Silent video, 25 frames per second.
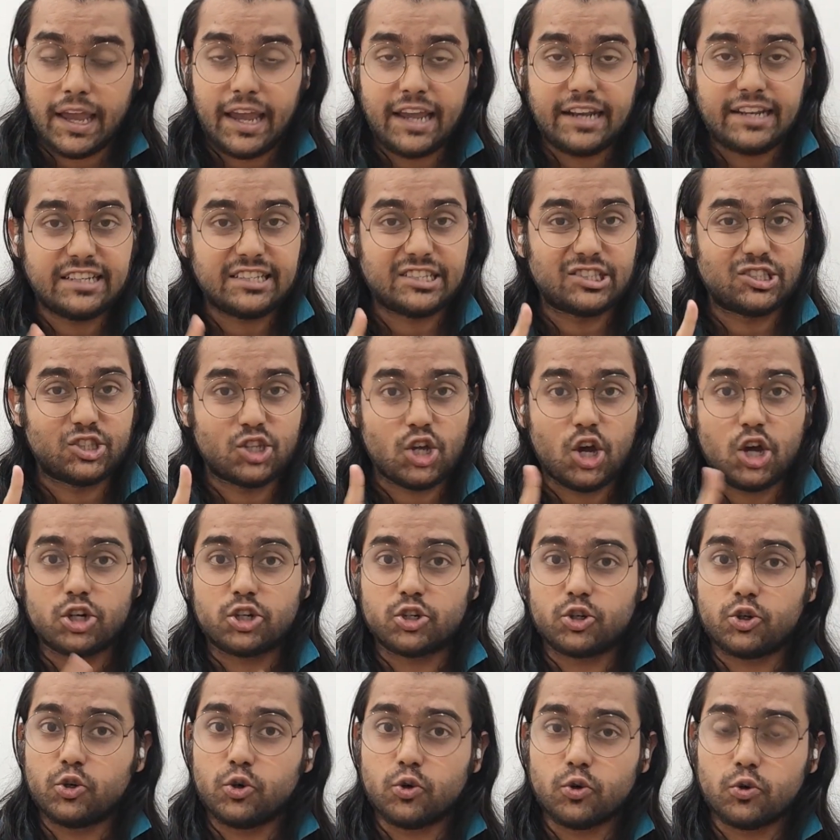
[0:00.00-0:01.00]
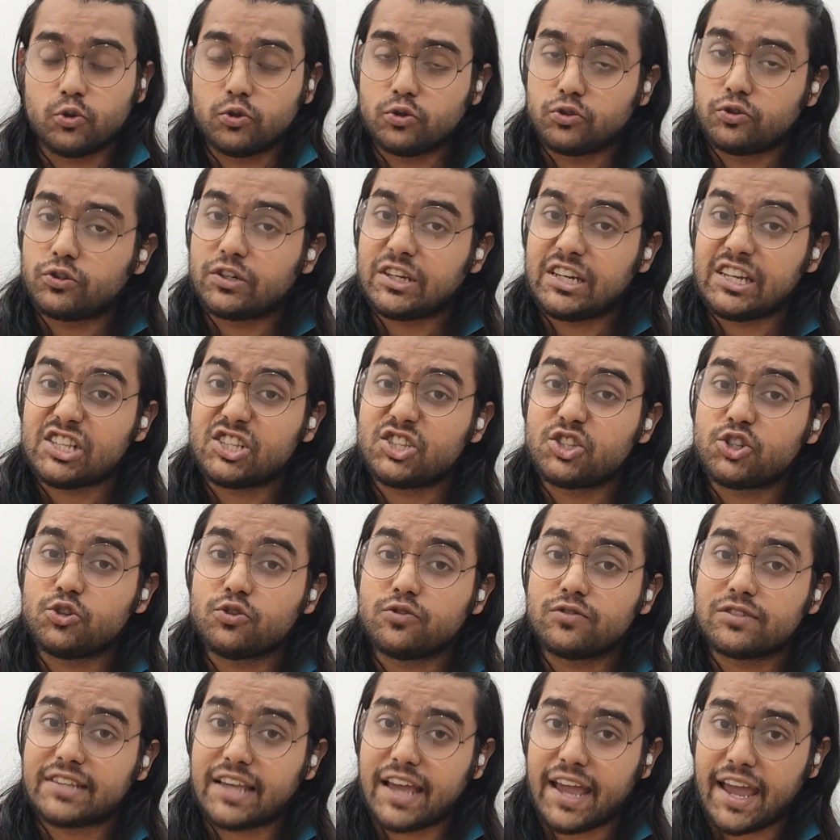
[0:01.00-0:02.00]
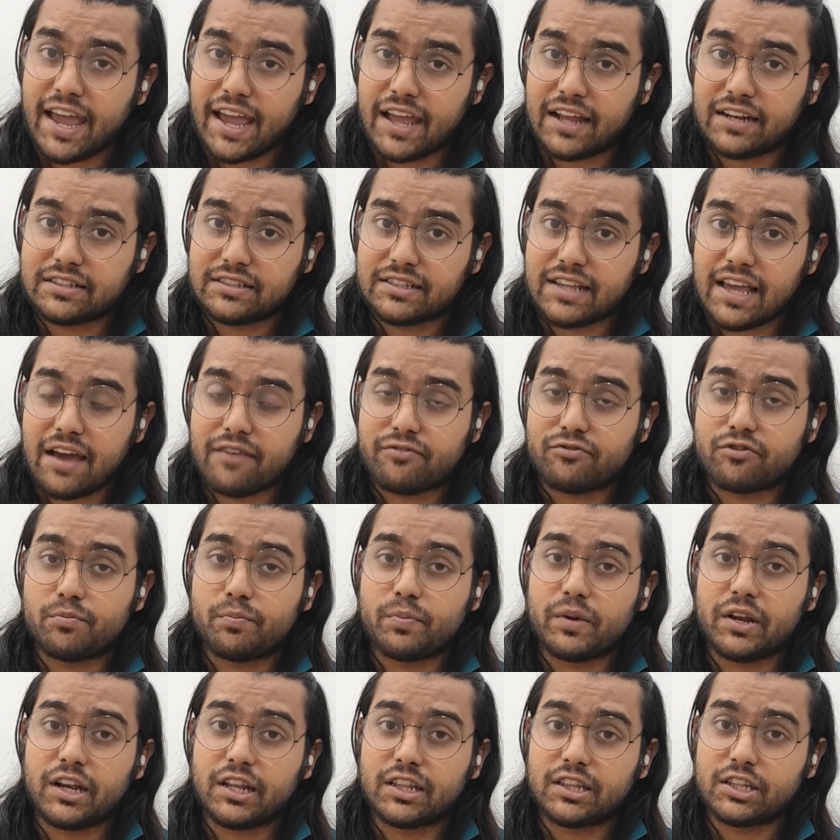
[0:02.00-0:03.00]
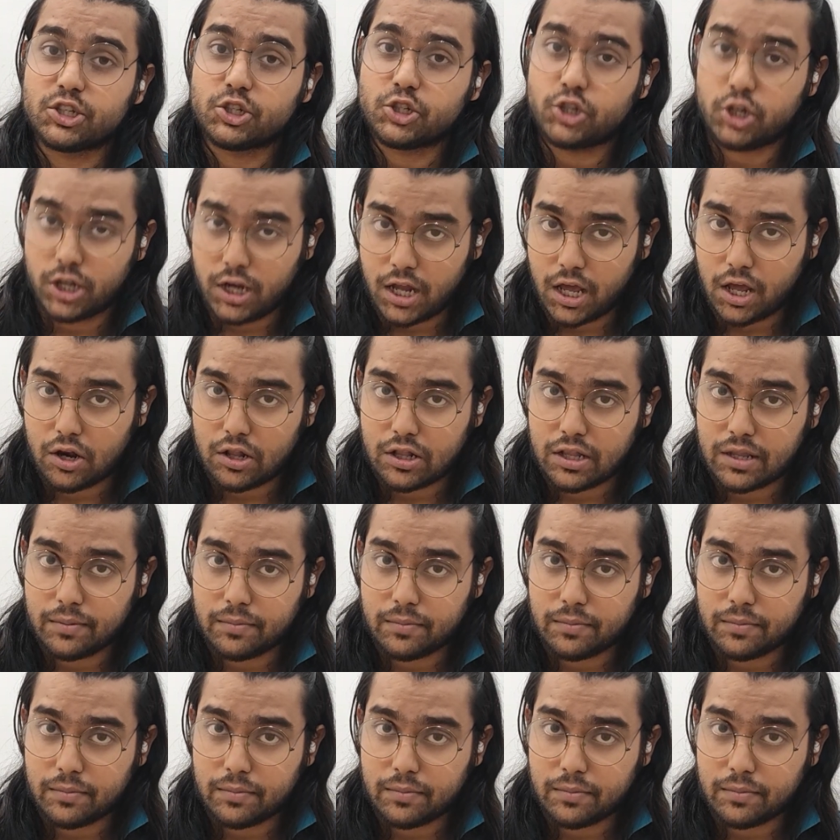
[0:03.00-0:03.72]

It is not cool to kiss dudes' hands after beating the shit out of